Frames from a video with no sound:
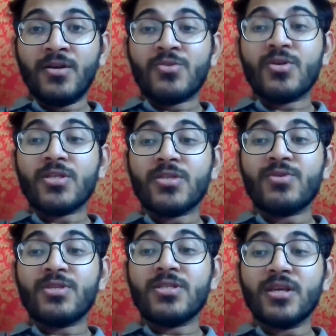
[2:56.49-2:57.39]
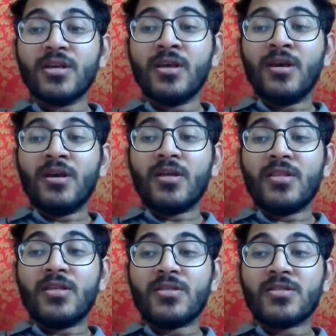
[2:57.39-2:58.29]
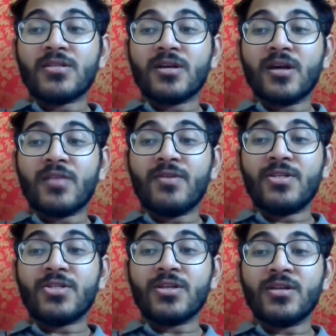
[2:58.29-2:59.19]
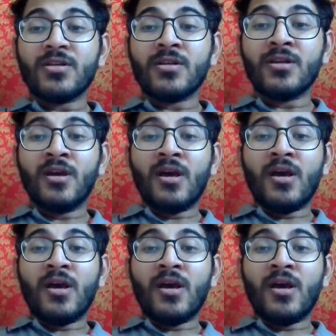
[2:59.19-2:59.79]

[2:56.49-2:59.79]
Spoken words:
So, as you can see, this convention